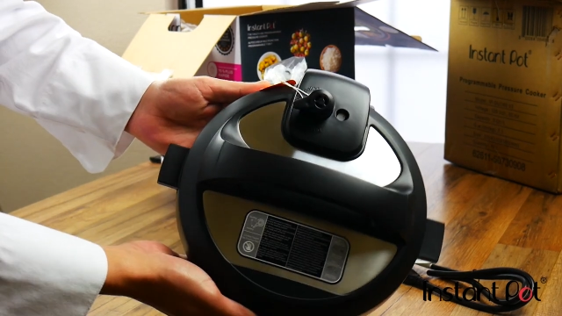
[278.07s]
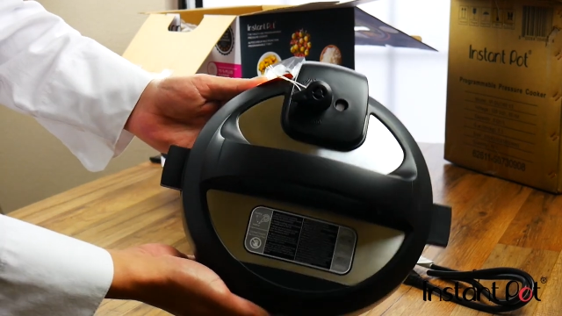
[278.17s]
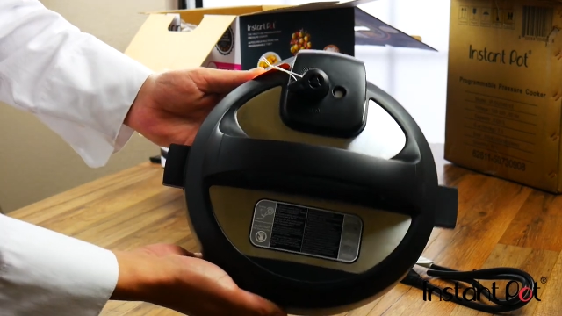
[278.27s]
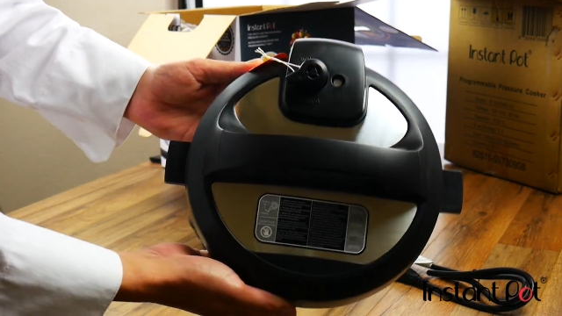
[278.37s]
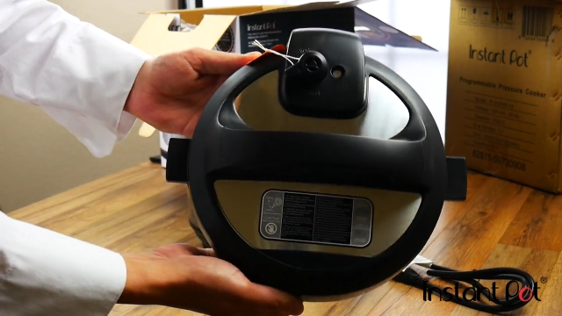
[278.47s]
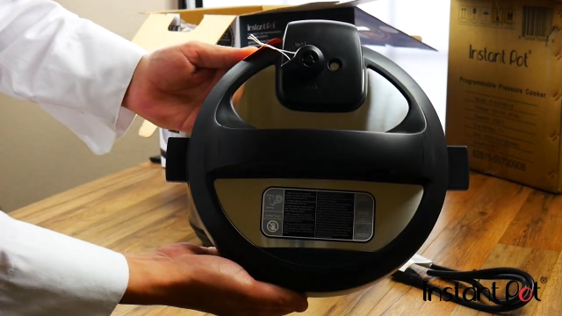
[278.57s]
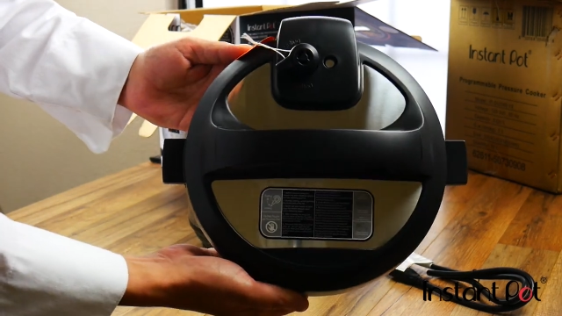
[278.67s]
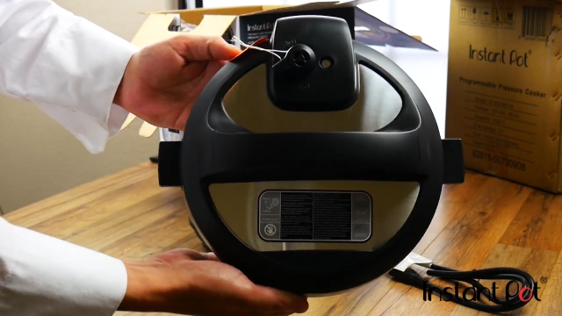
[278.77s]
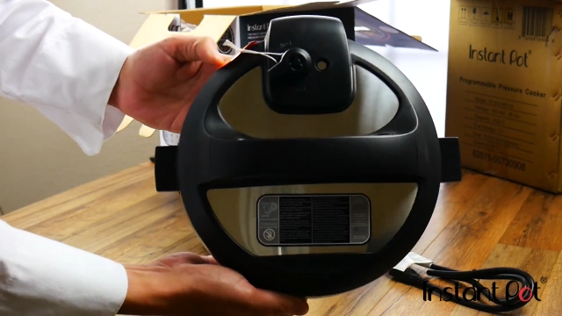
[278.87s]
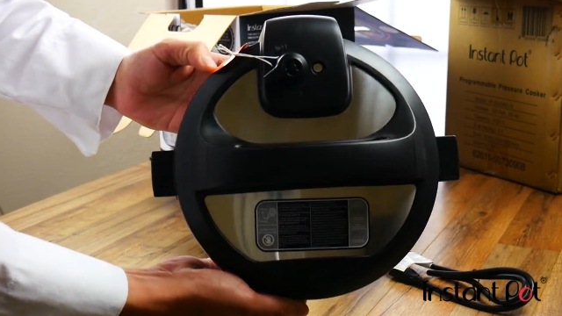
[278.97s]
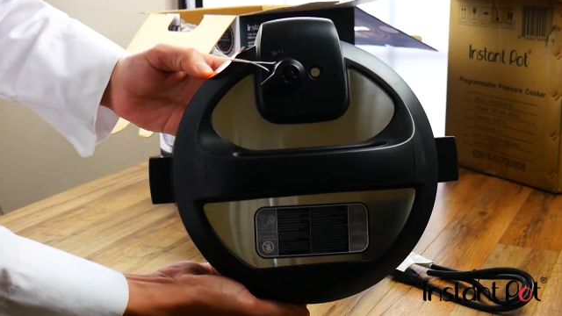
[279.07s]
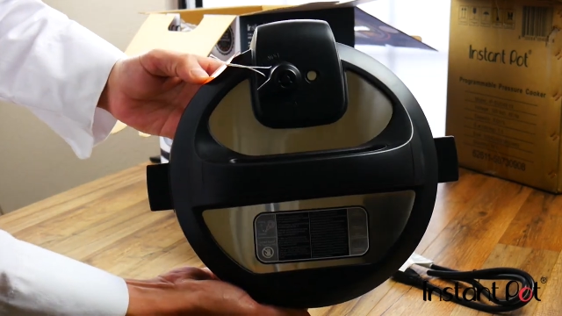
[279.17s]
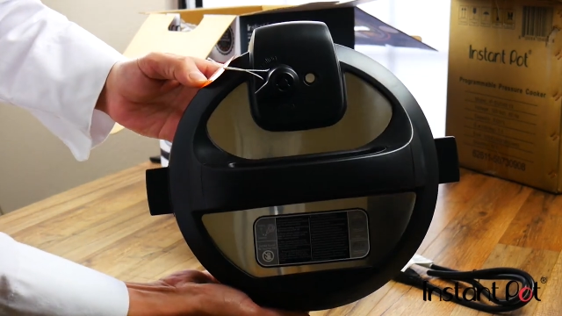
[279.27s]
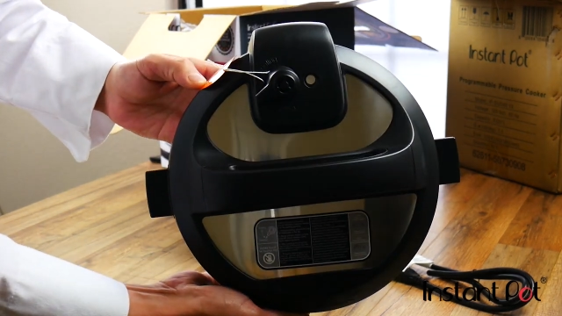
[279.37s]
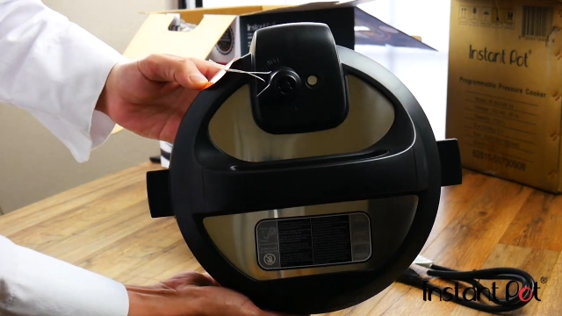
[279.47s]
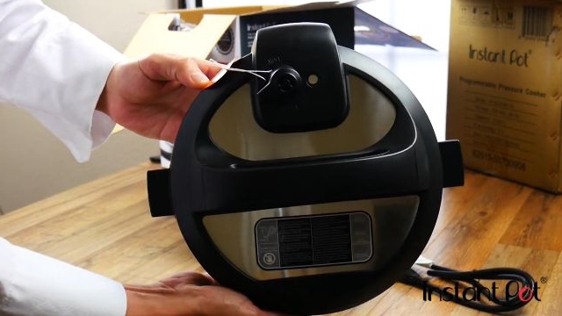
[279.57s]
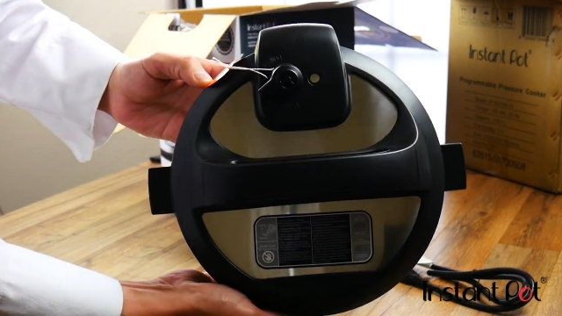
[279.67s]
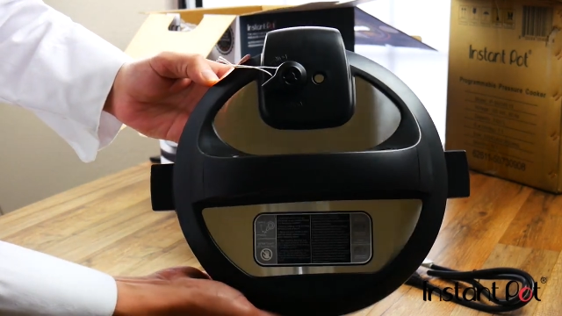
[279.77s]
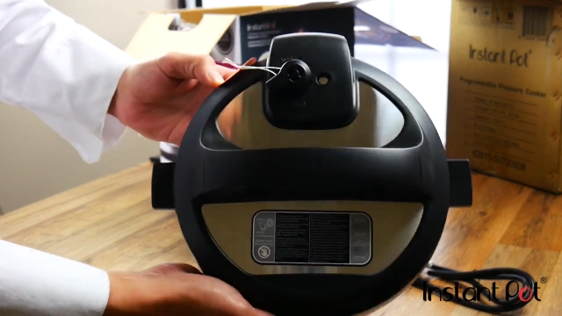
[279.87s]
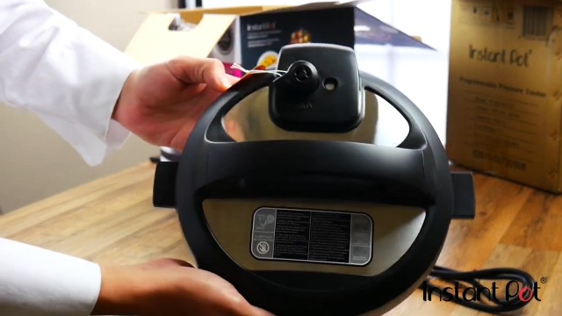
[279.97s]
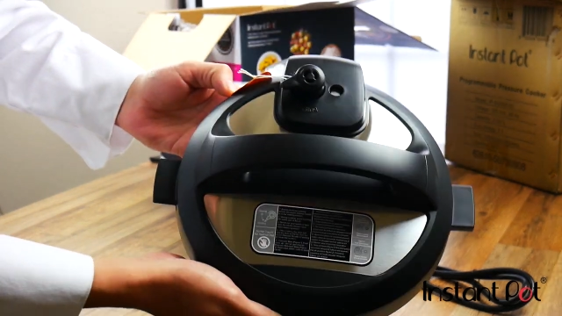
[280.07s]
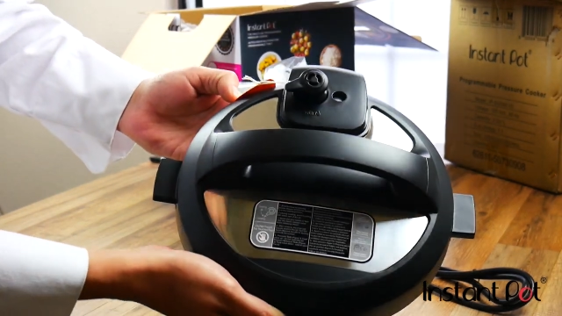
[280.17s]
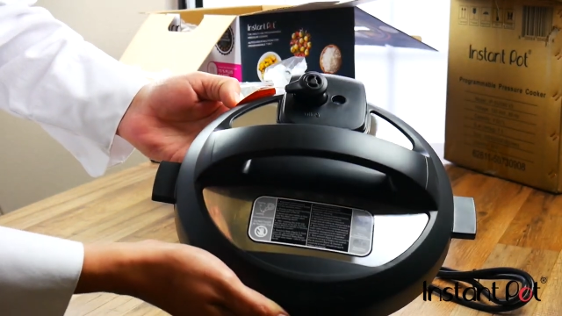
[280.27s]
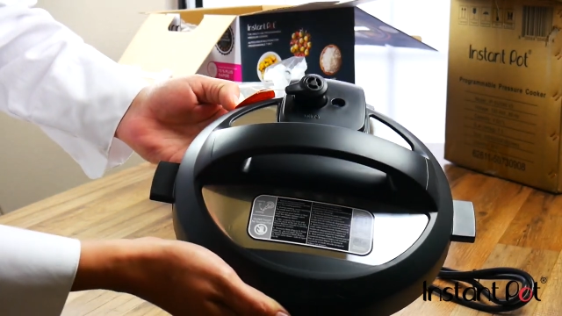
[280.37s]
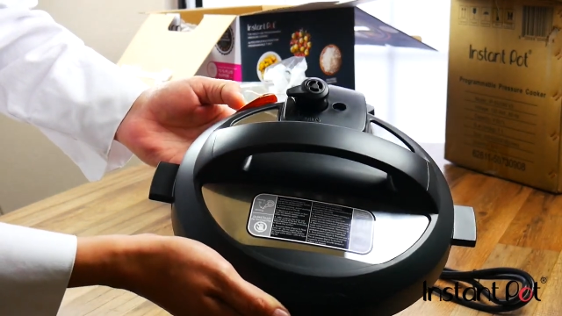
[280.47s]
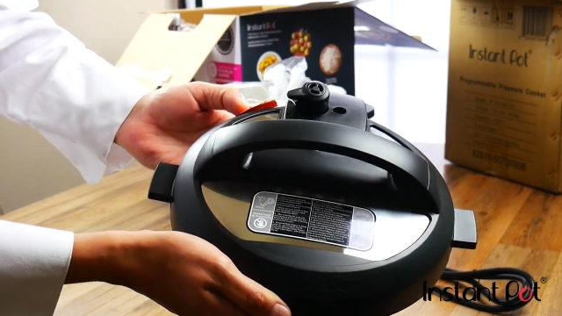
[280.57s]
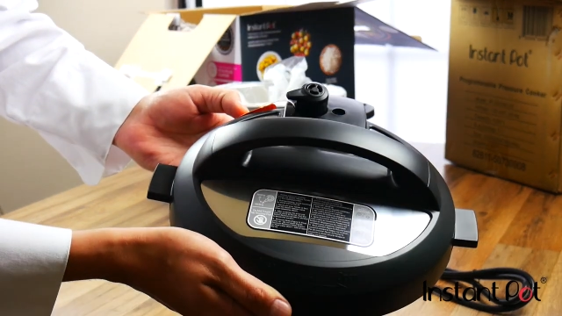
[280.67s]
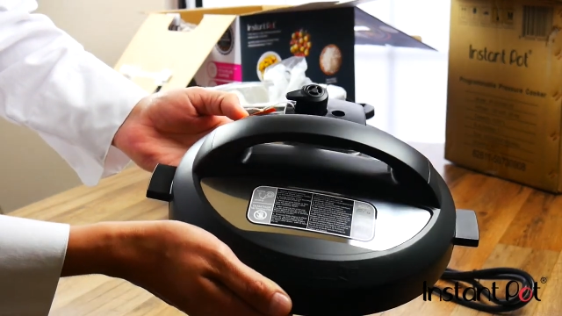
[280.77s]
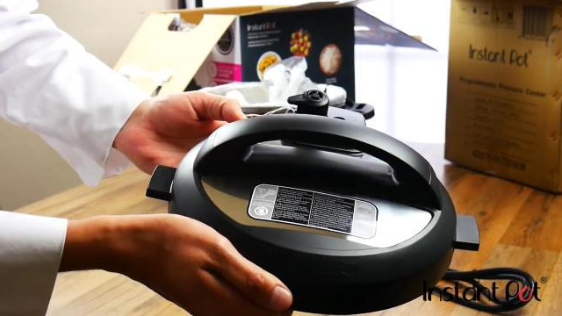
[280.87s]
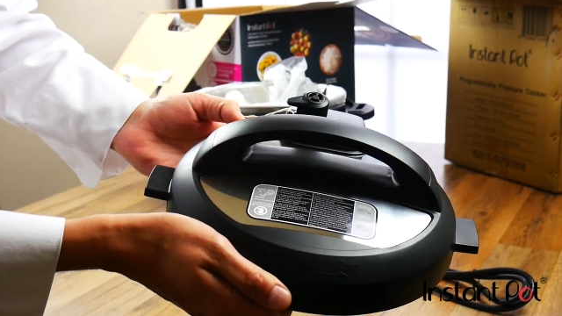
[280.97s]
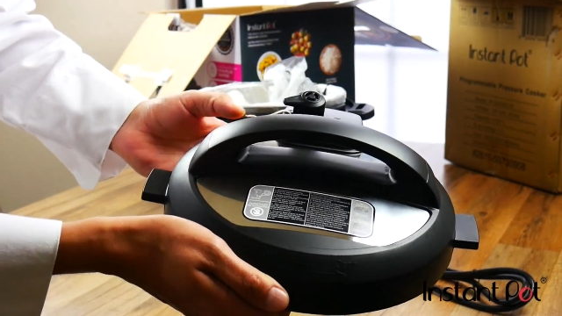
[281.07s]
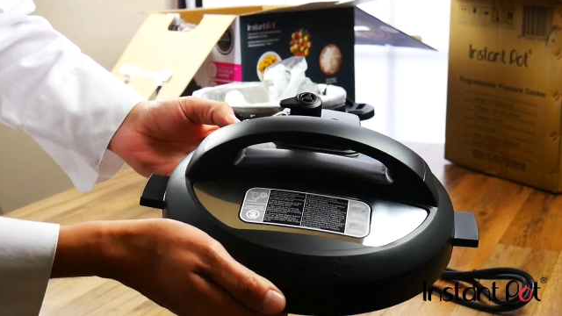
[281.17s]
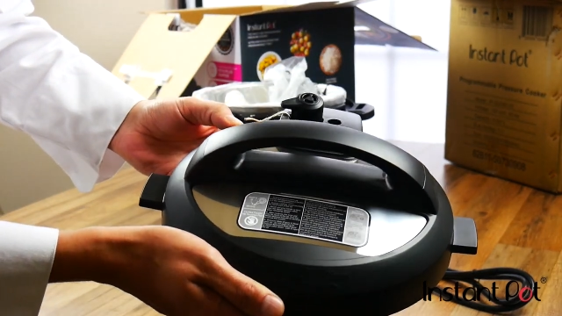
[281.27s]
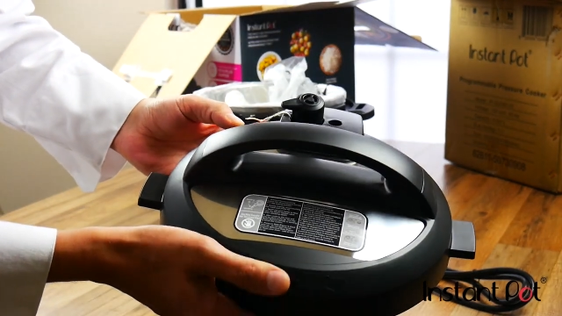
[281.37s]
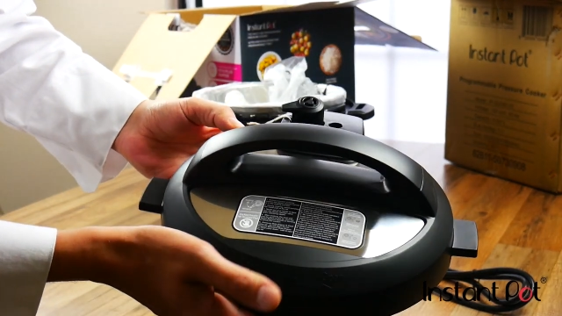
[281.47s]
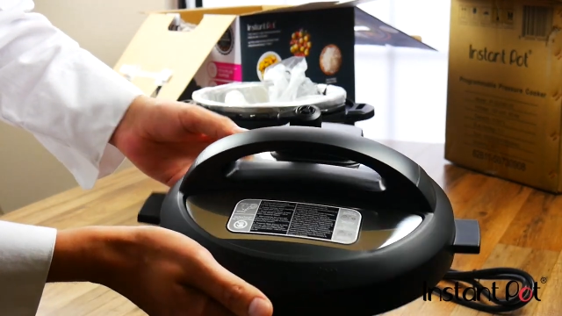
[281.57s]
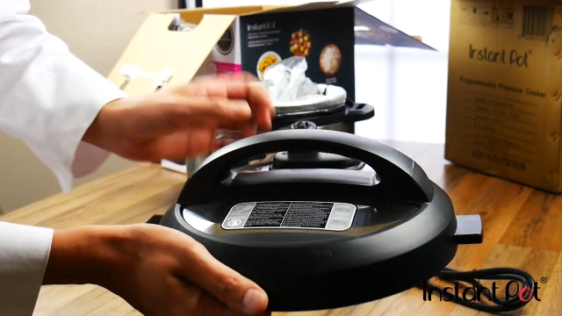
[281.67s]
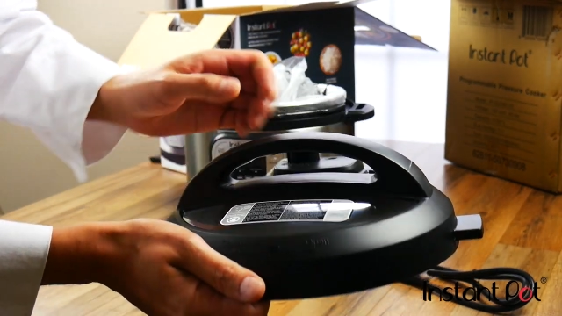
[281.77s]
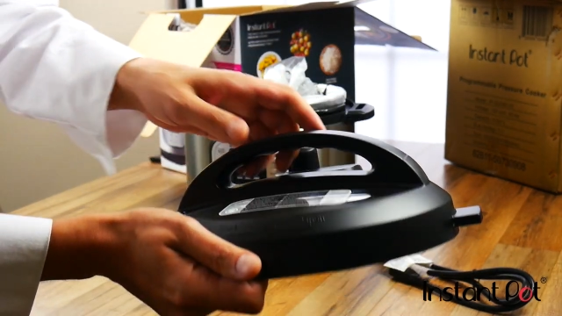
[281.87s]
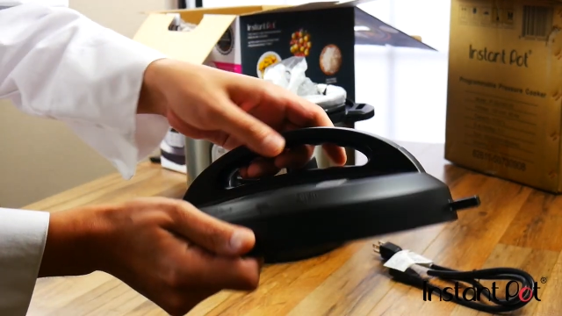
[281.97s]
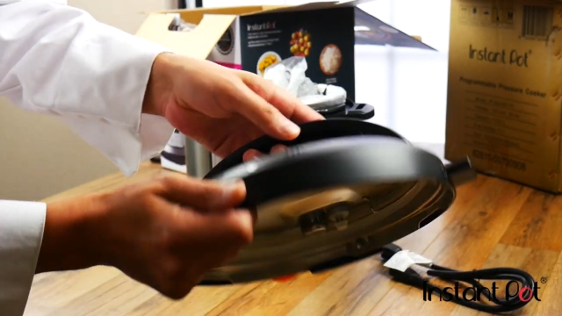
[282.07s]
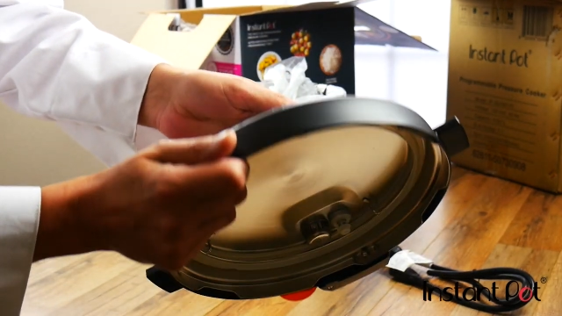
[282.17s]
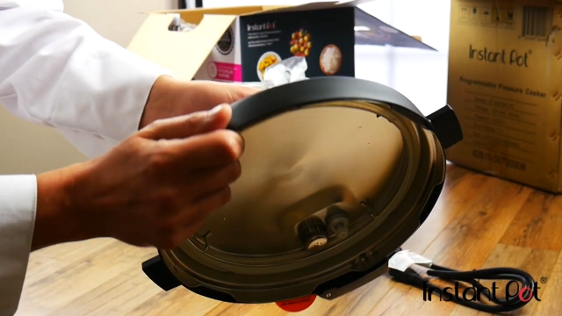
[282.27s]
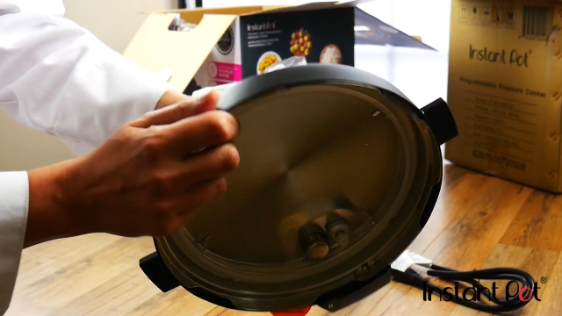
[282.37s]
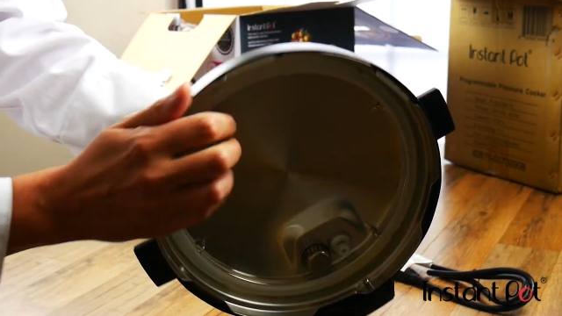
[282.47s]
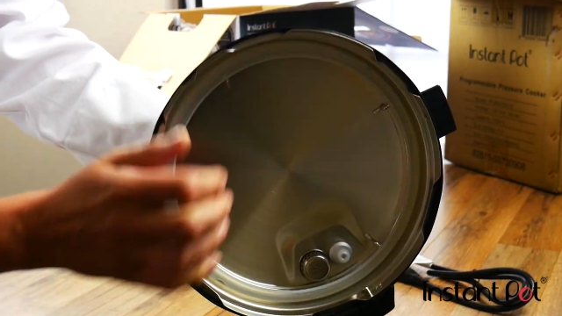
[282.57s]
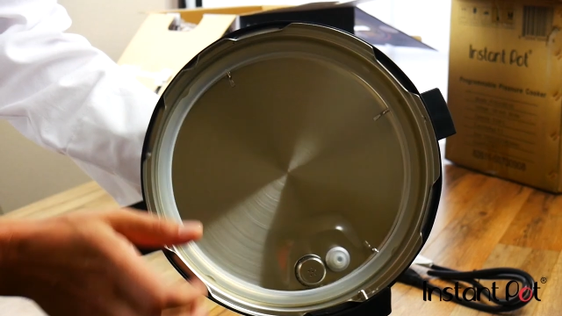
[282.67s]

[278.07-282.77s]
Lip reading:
[unreadable: no face in view]